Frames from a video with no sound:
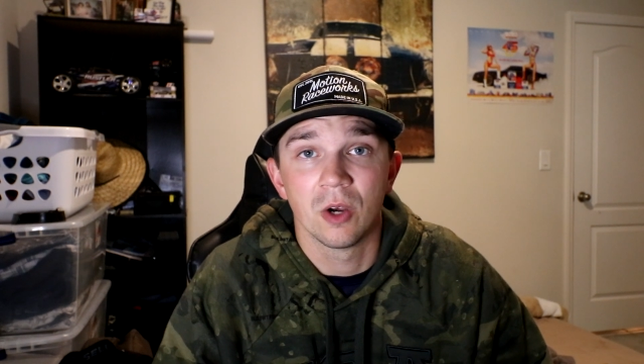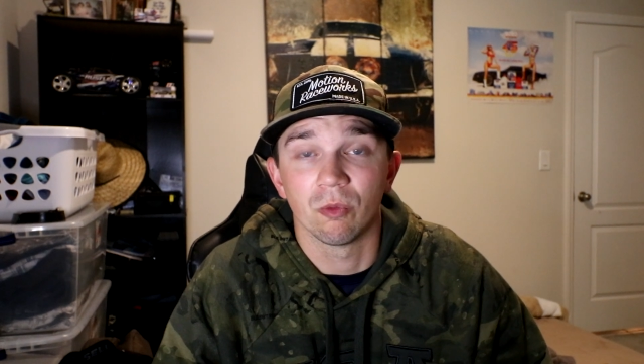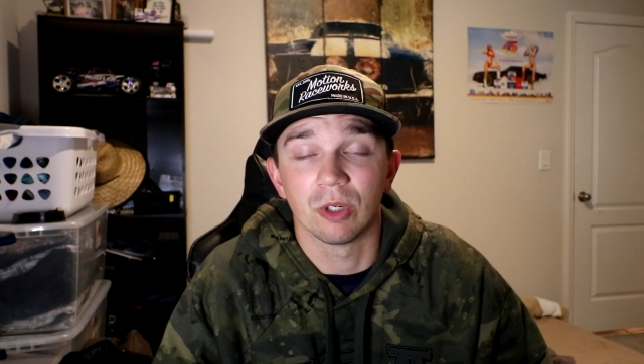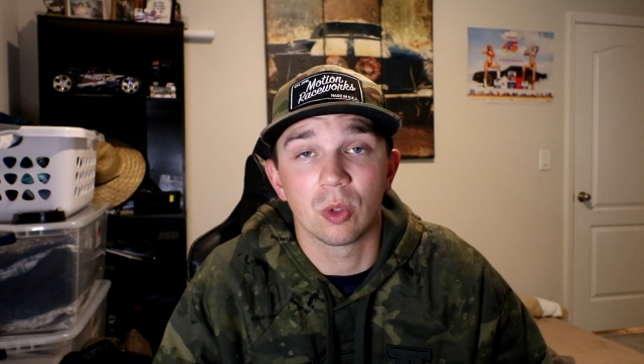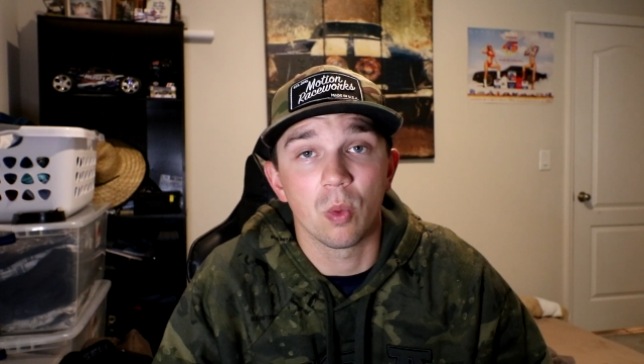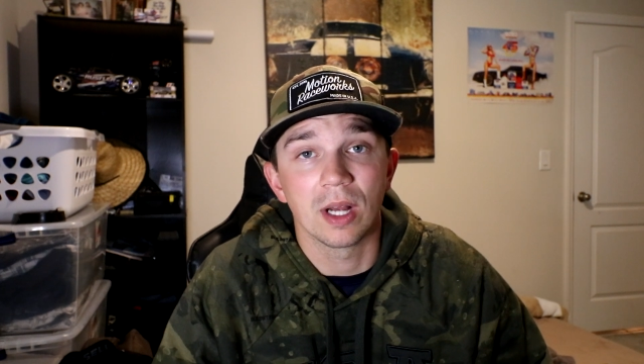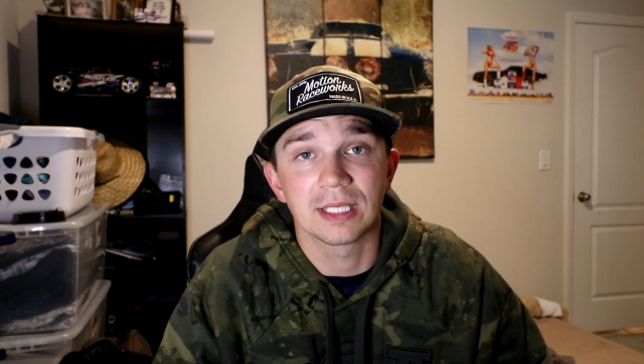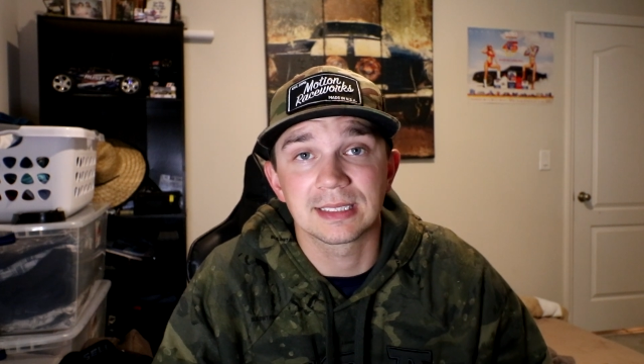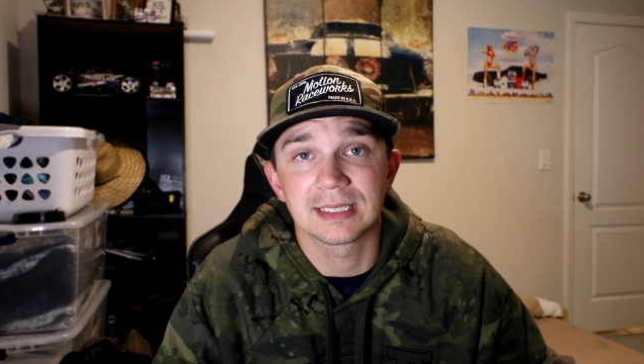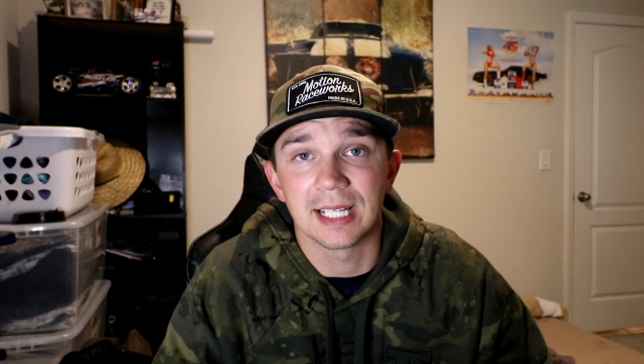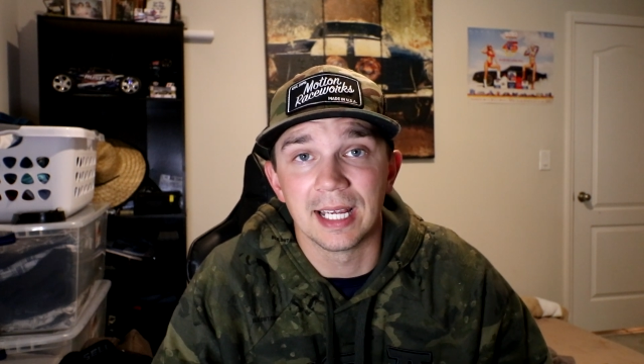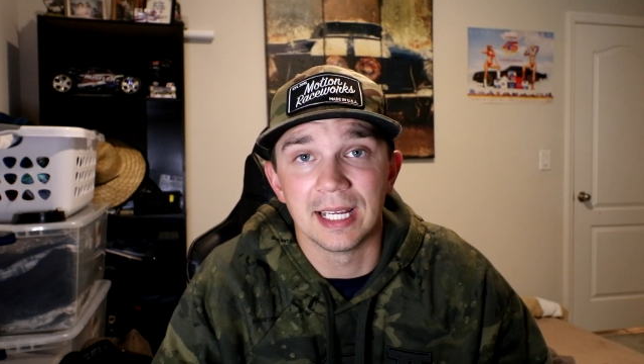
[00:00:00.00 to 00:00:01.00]

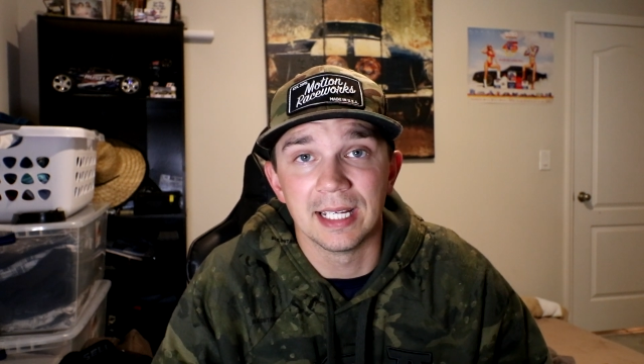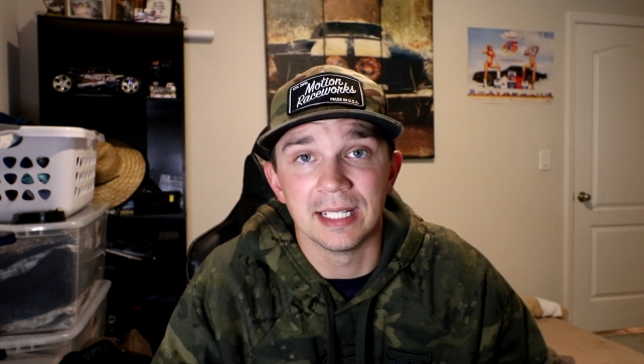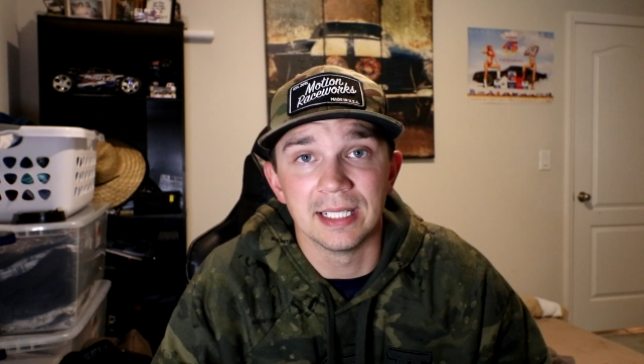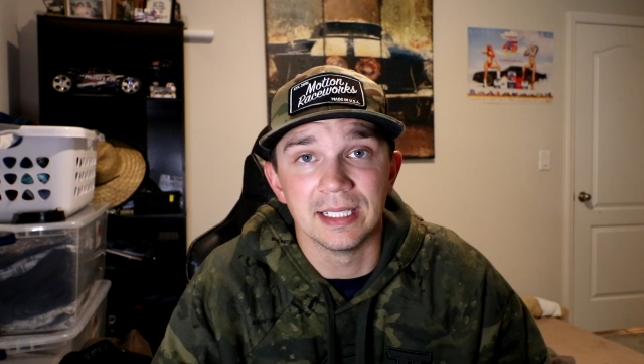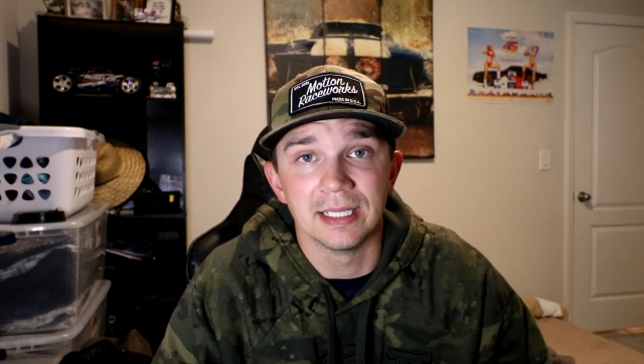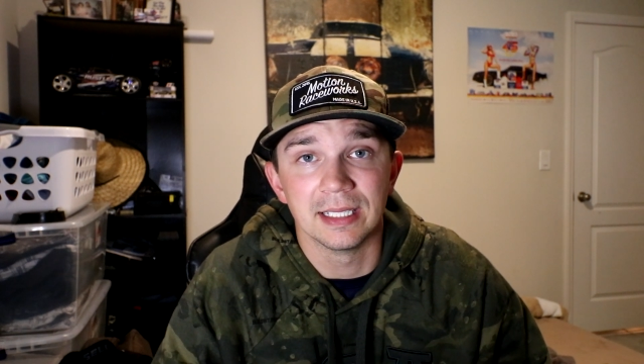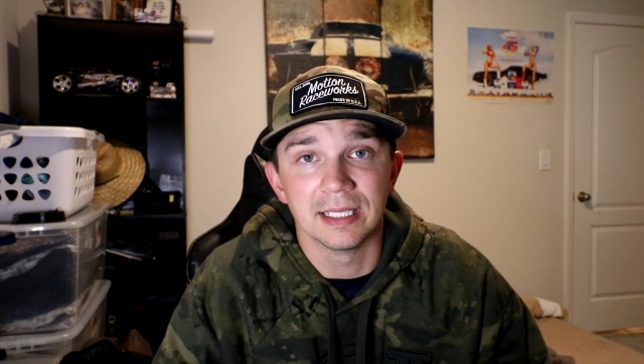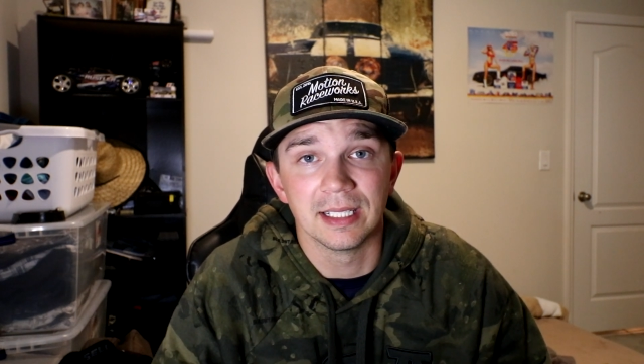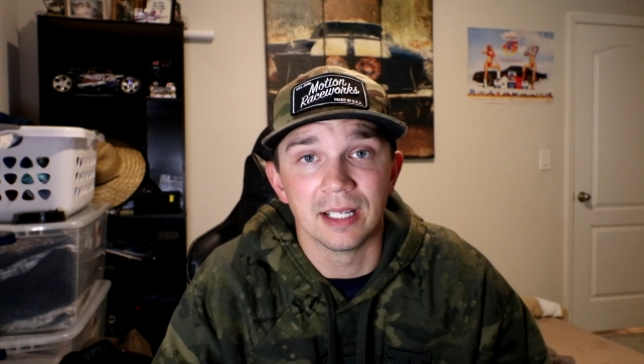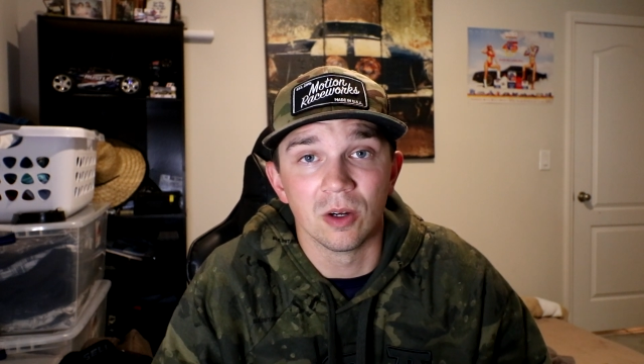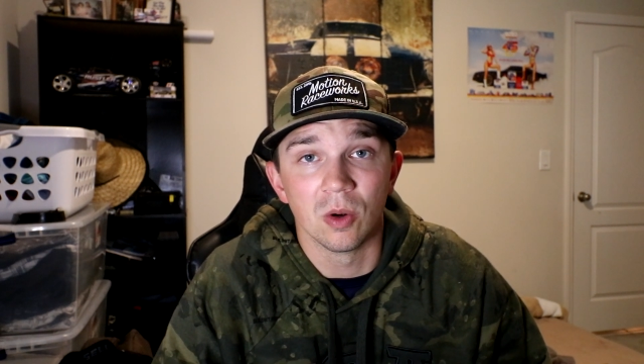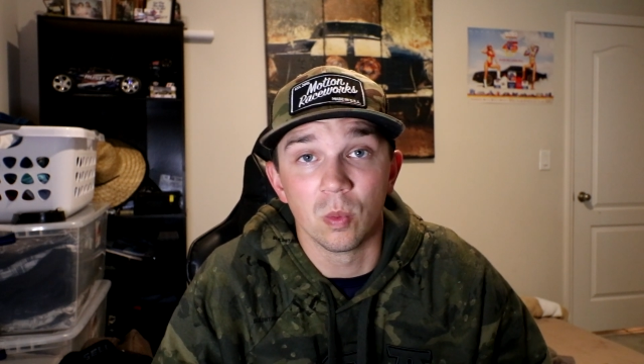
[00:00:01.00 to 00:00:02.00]
requests a
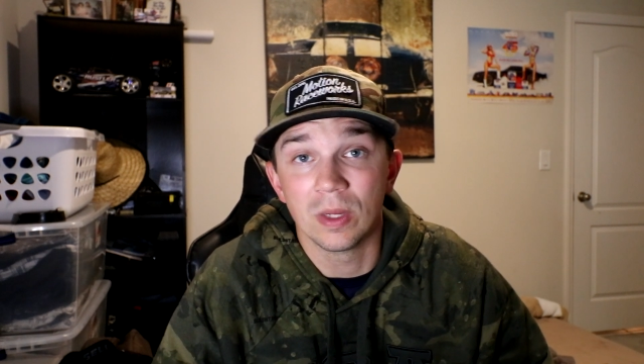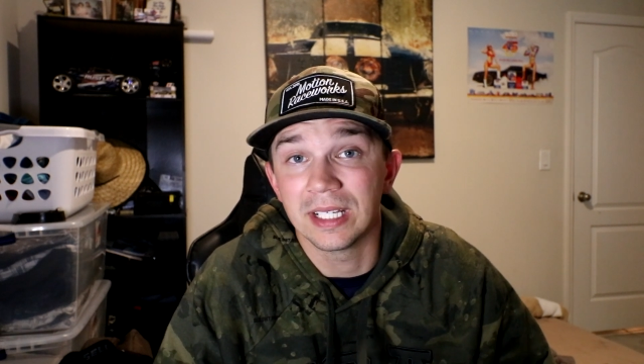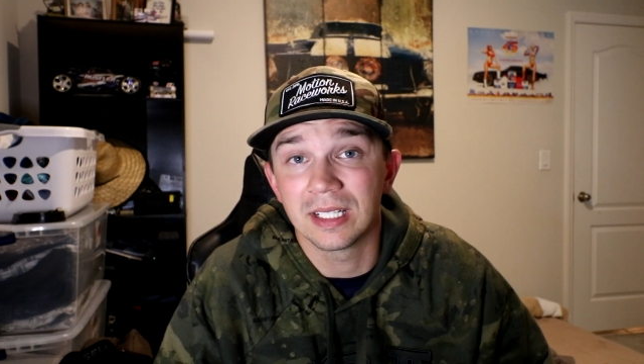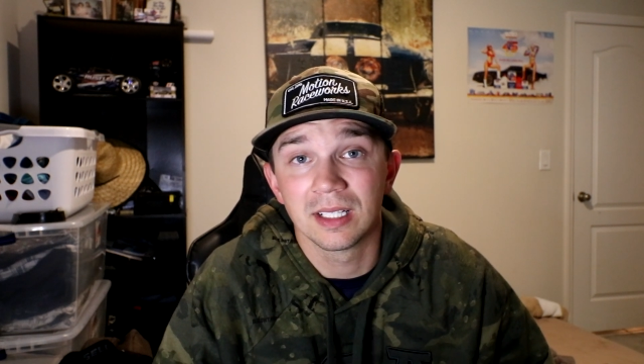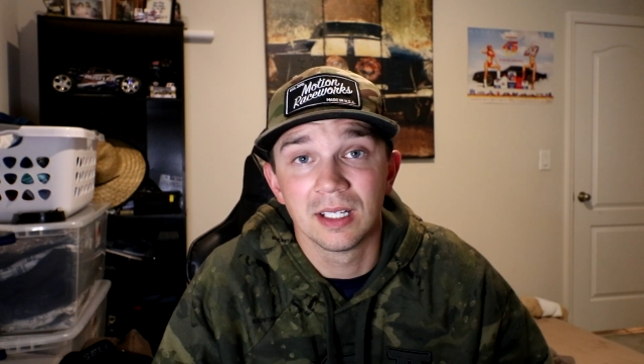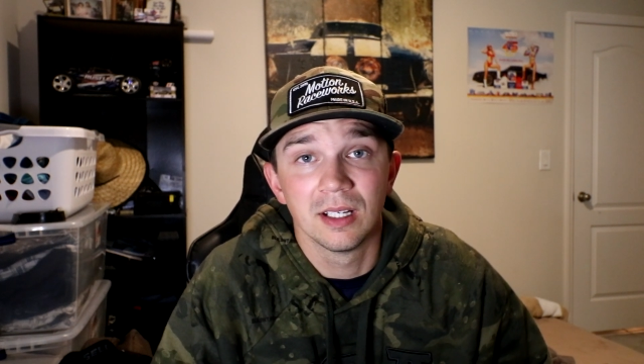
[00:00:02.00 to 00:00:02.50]
week,